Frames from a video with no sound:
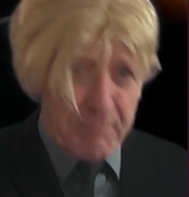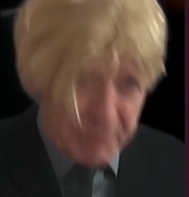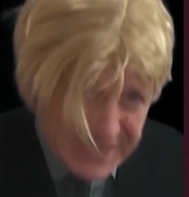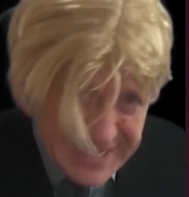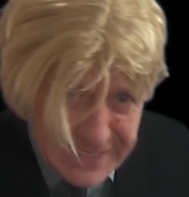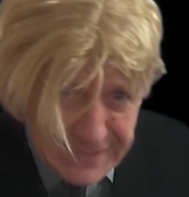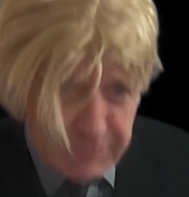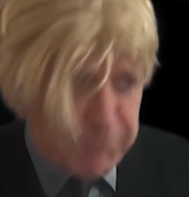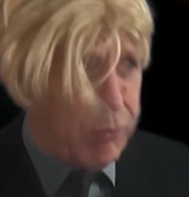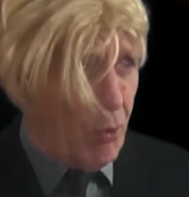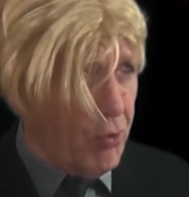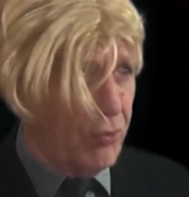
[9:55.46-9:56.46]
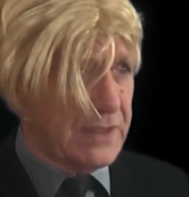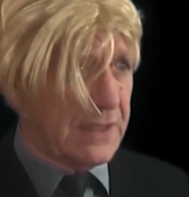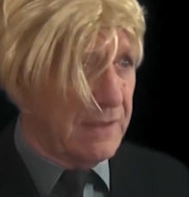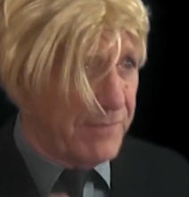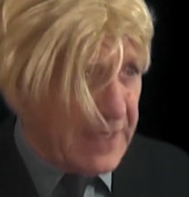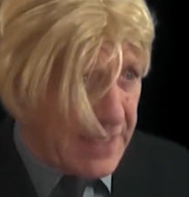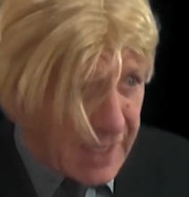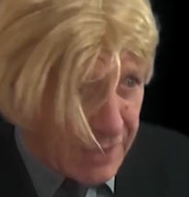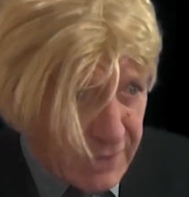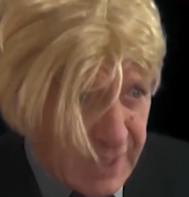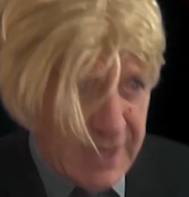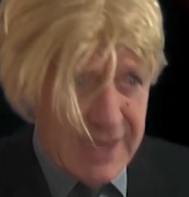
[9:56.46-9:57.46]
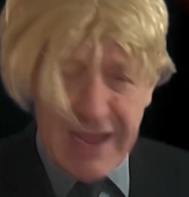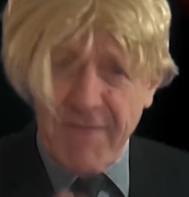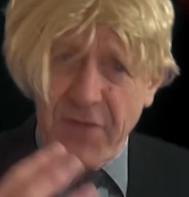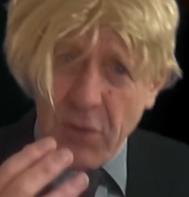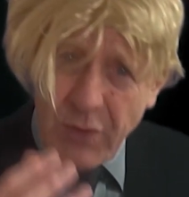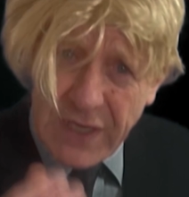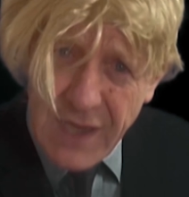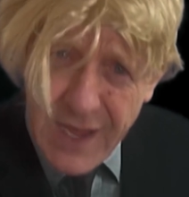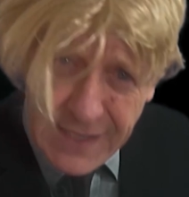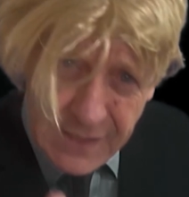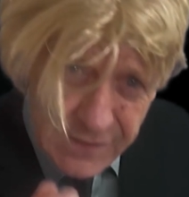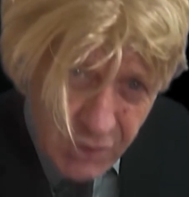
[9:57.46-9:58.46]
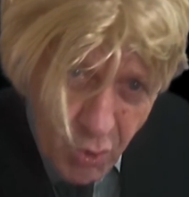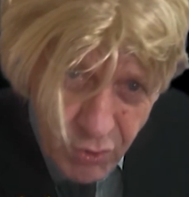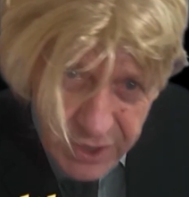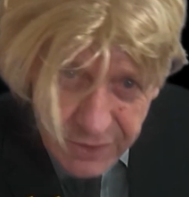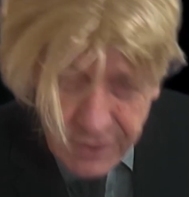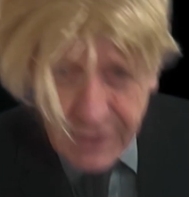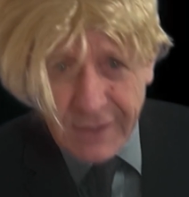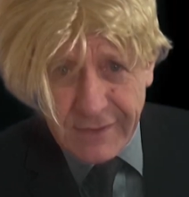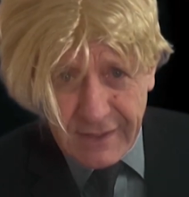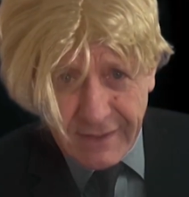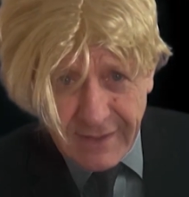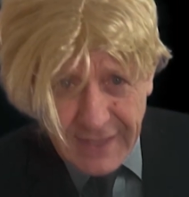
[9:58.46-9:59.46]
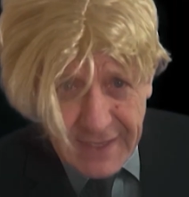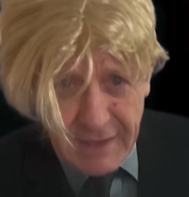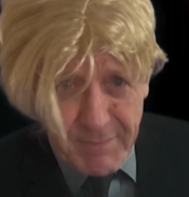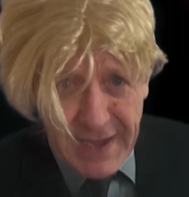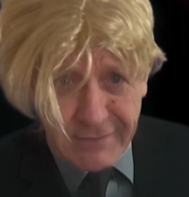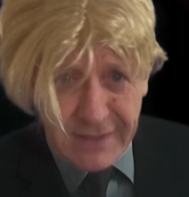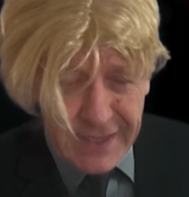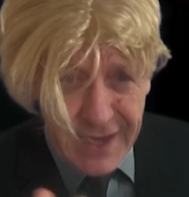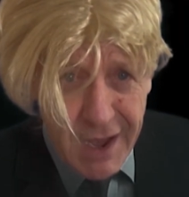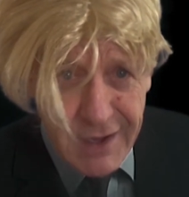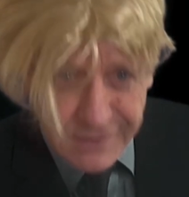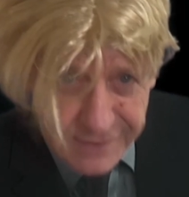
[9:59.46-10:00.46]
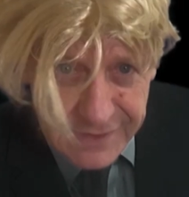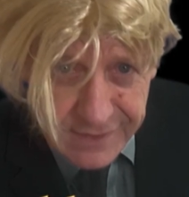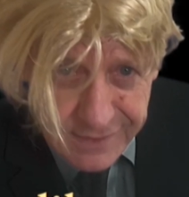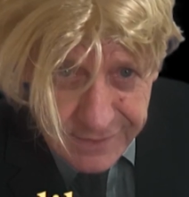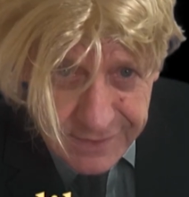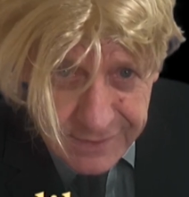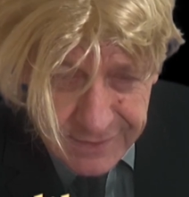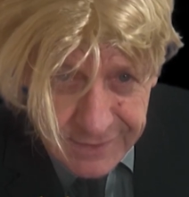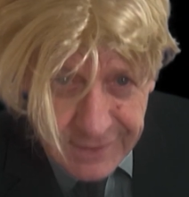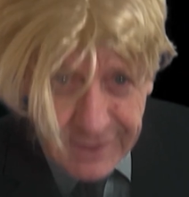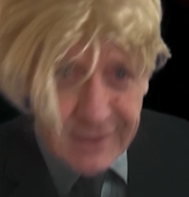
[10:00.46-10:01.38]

Please pause the video if you would like longer to think about the answers.